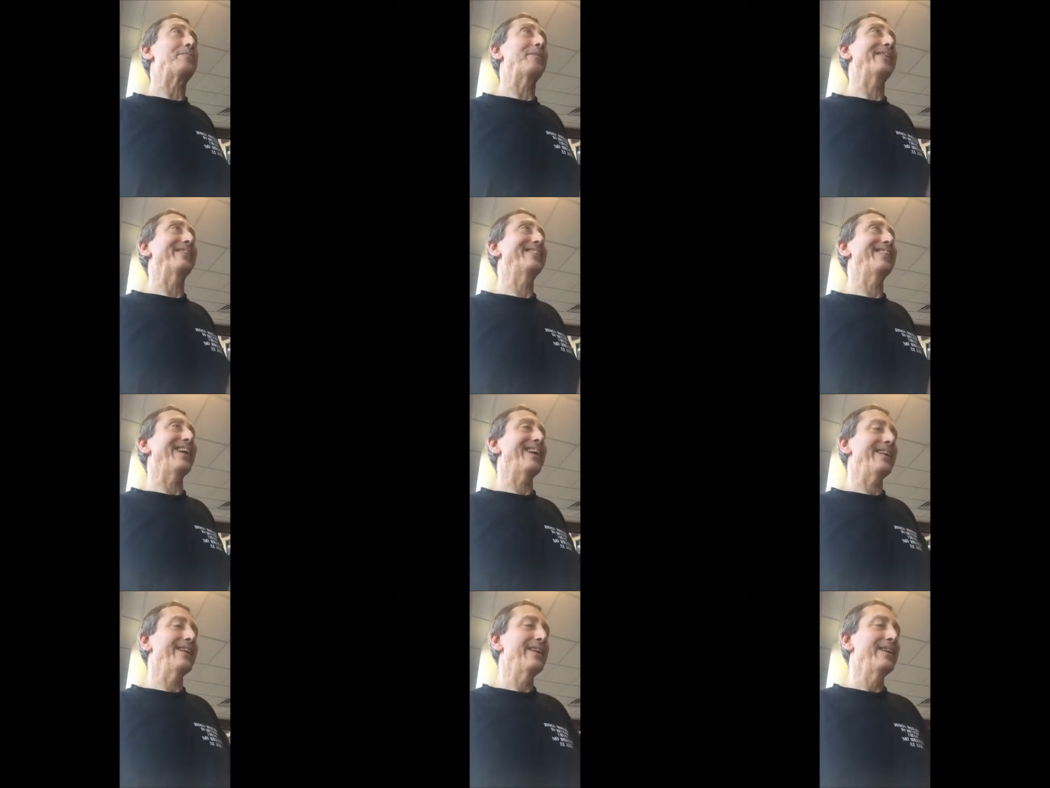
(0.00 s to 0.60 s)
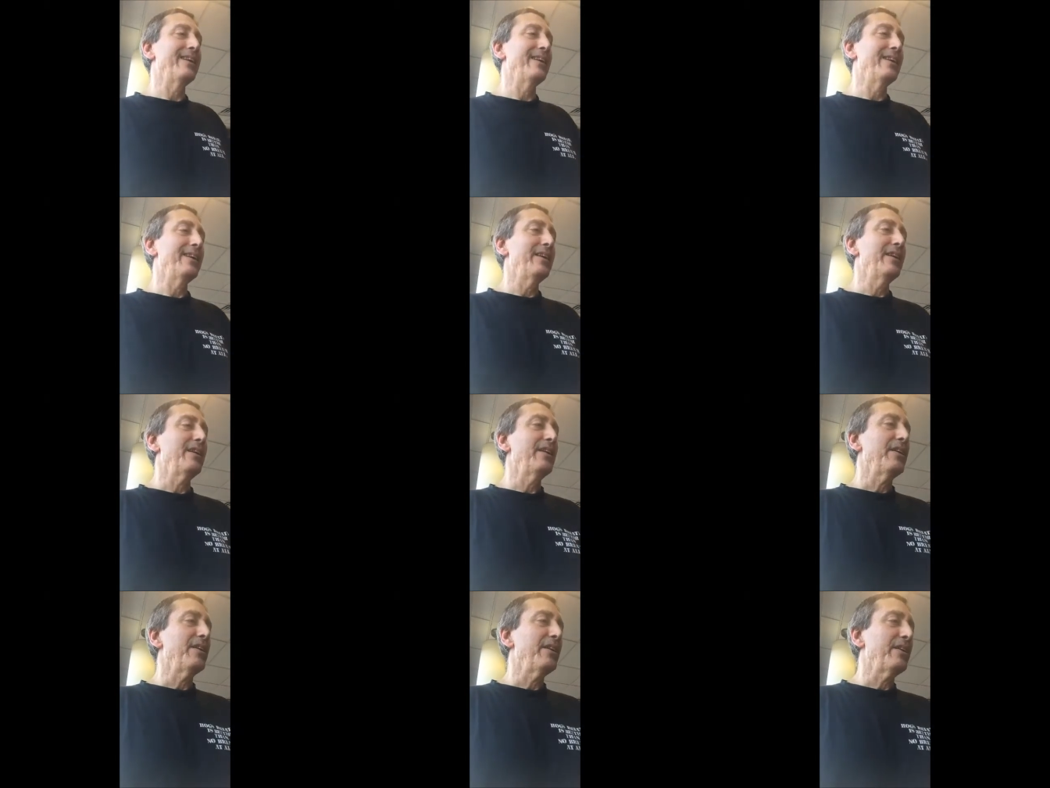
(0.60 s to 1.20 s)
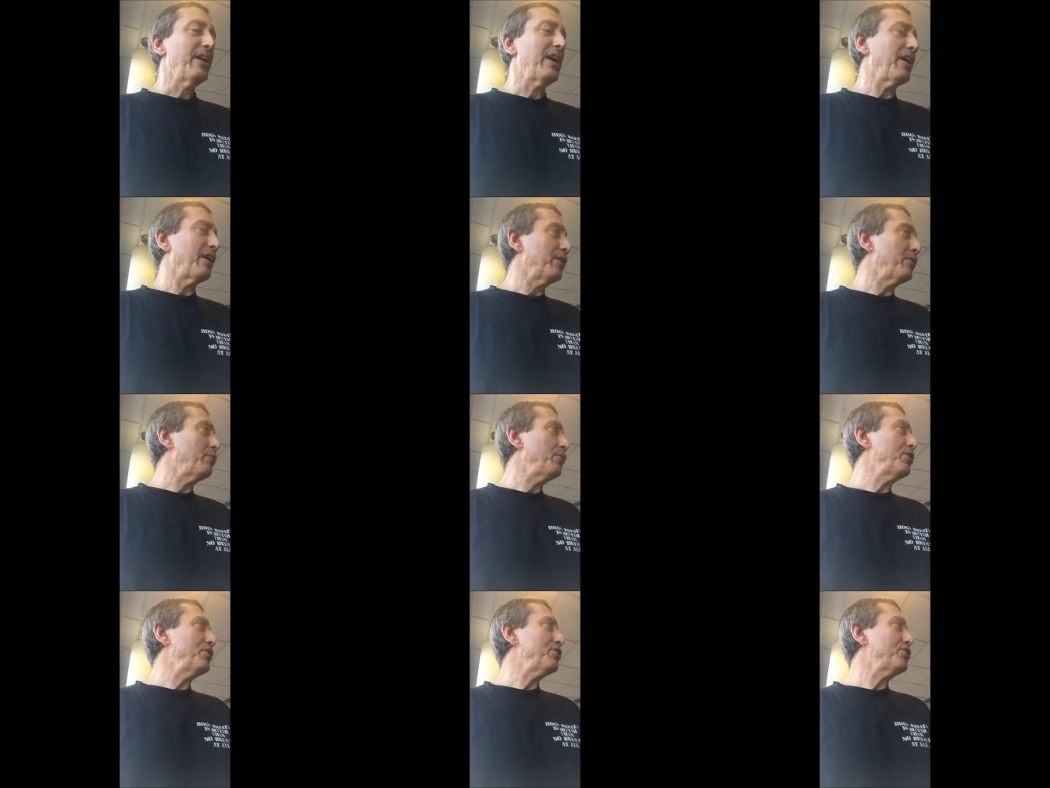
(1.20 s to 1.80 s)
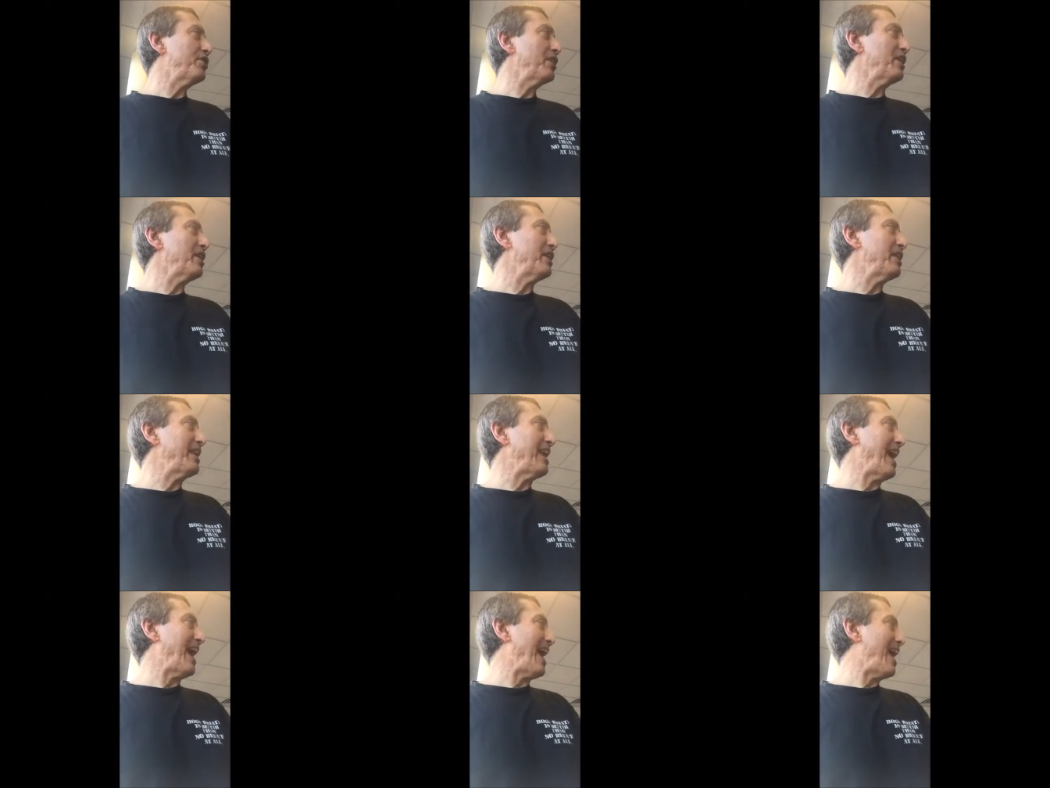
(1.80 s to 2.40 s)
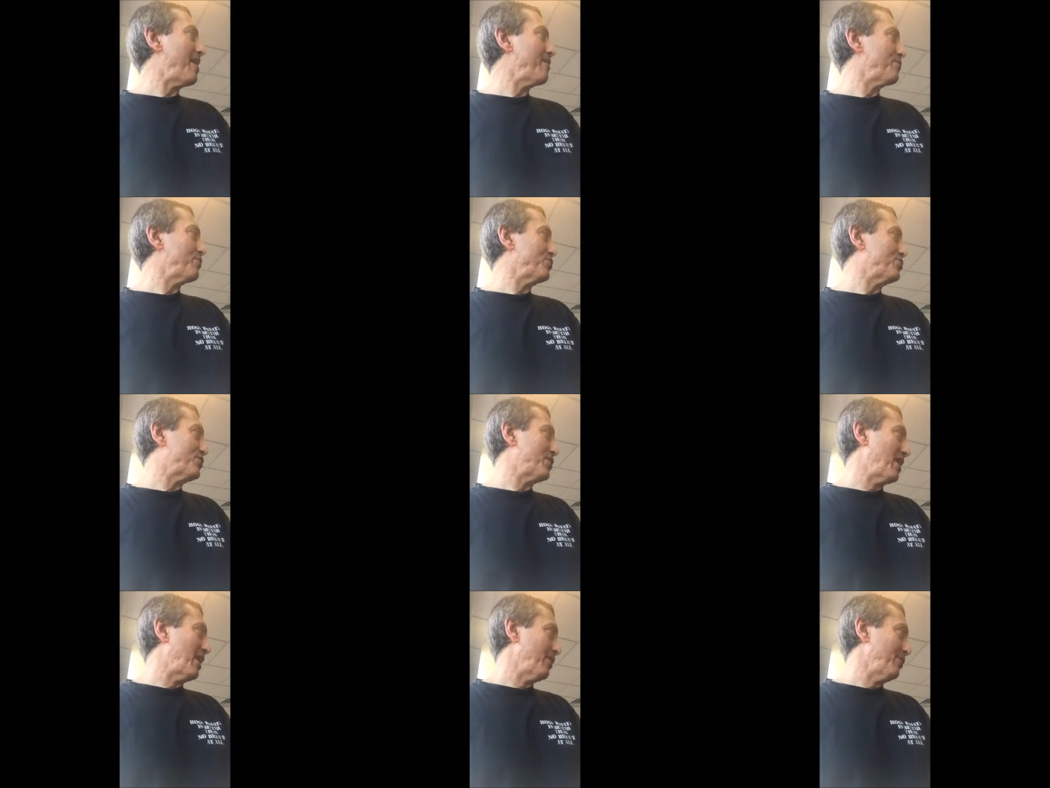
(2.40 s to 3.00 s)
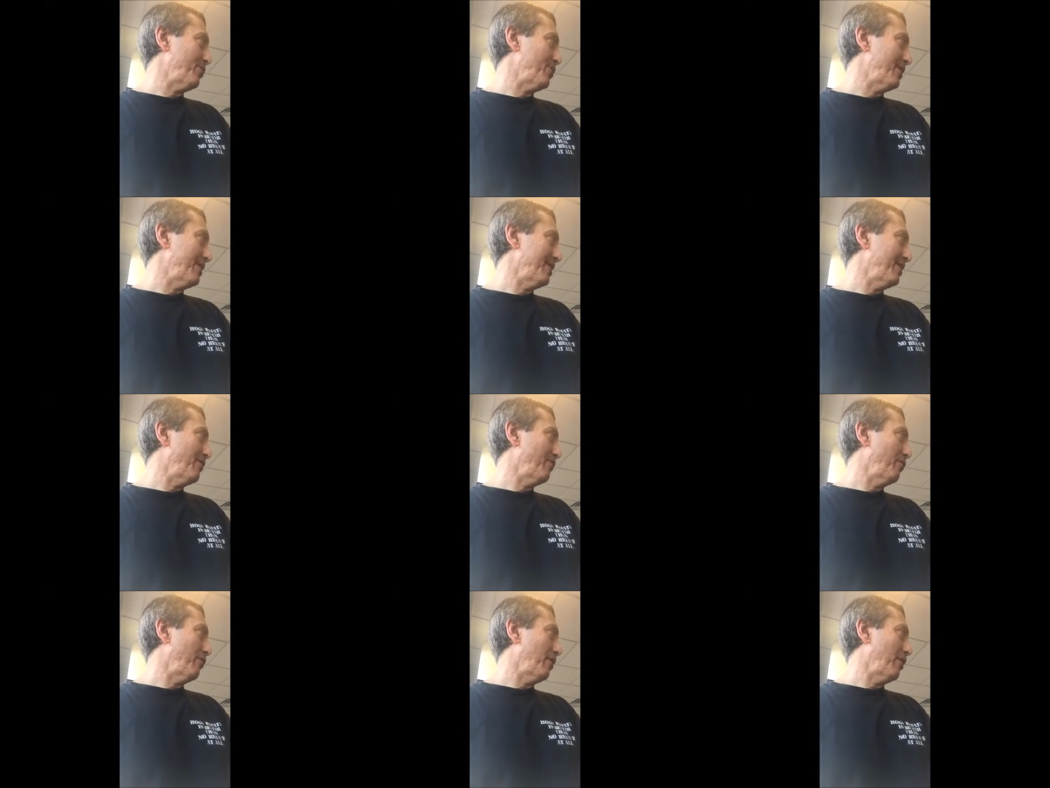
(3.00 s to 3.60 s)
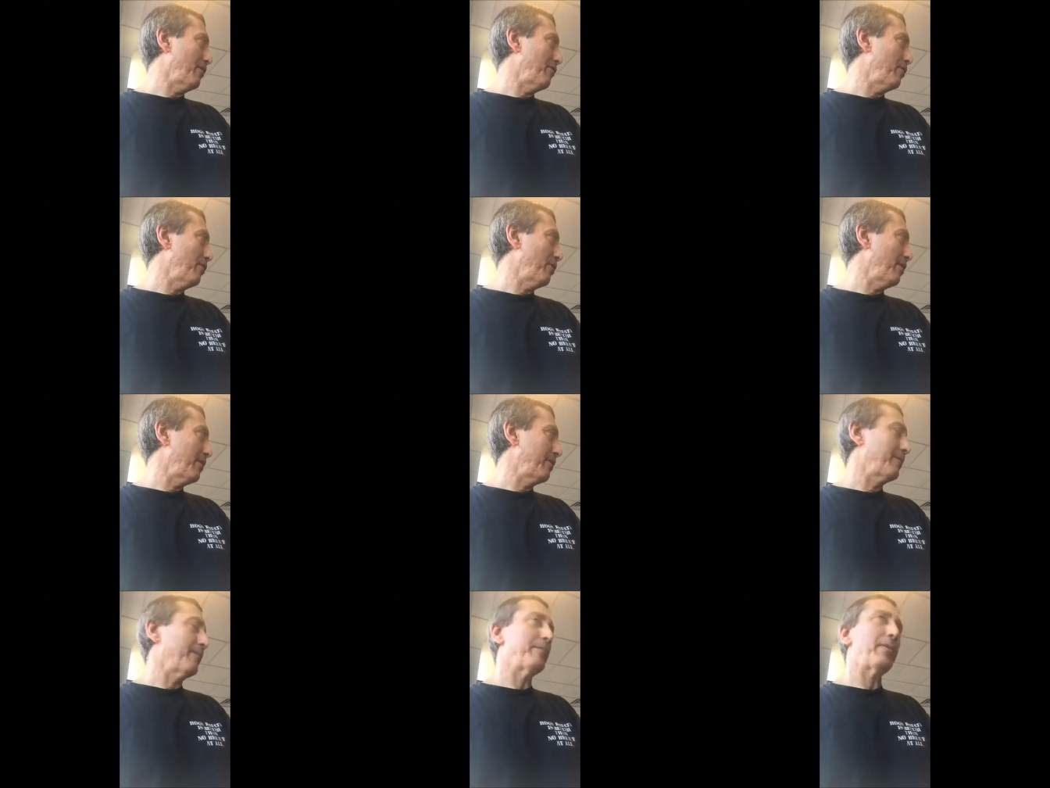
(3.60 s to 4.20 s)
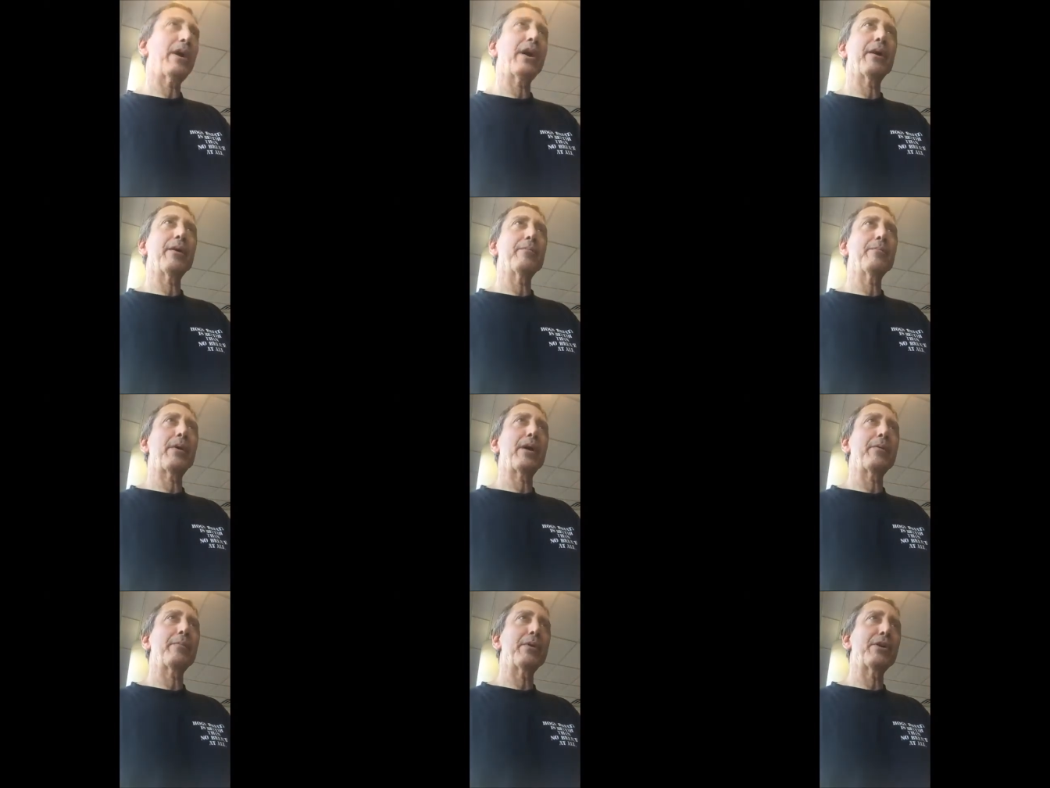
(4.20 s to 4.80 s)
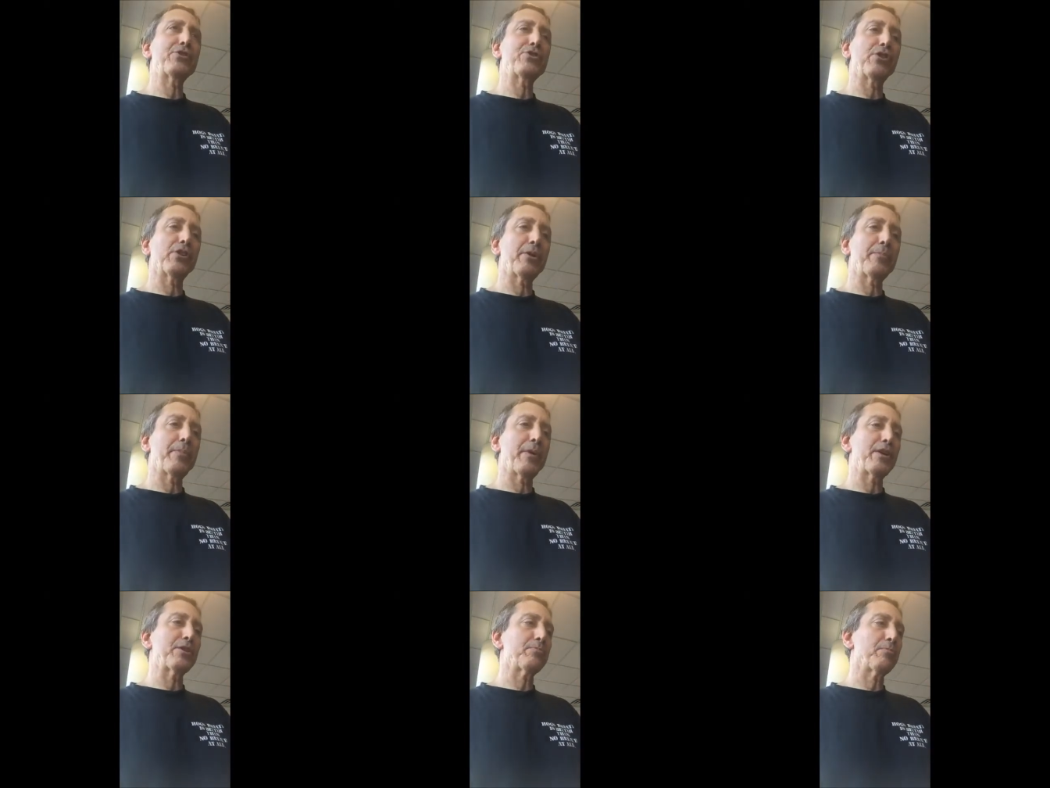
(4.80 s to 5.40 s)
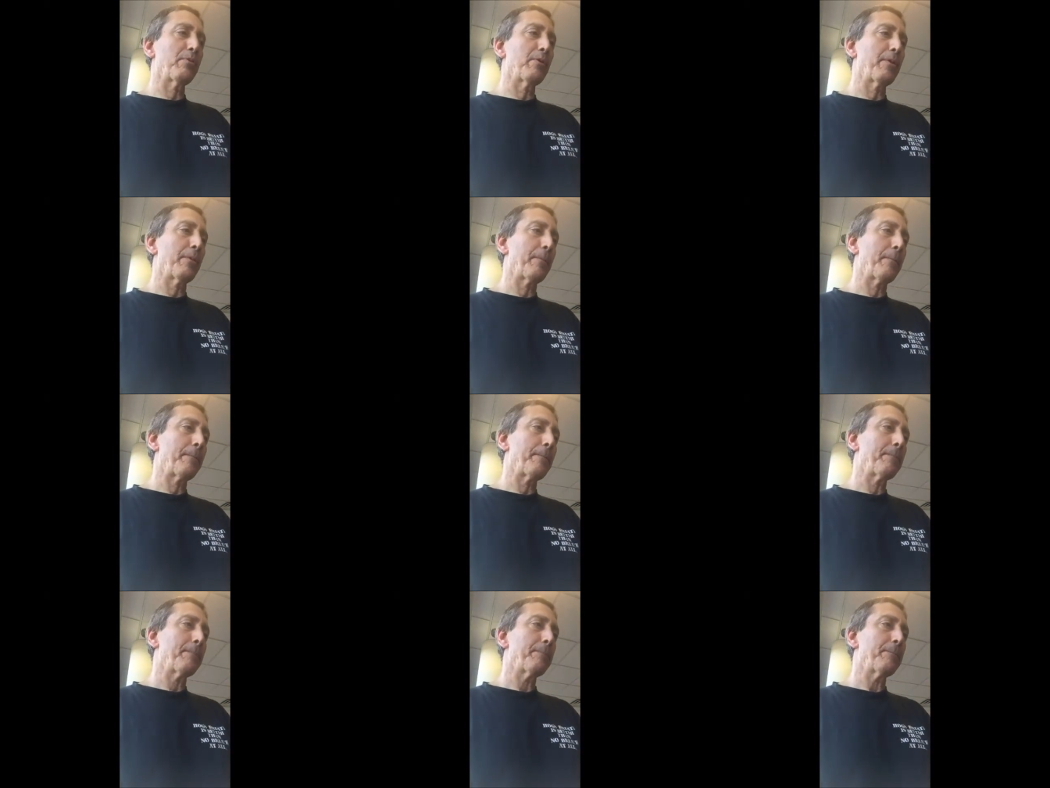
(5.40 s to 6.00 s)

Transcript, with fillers: about that. Yeah, when you think of the average salary of a, of no, a no, ma- no, major league the baseball. average.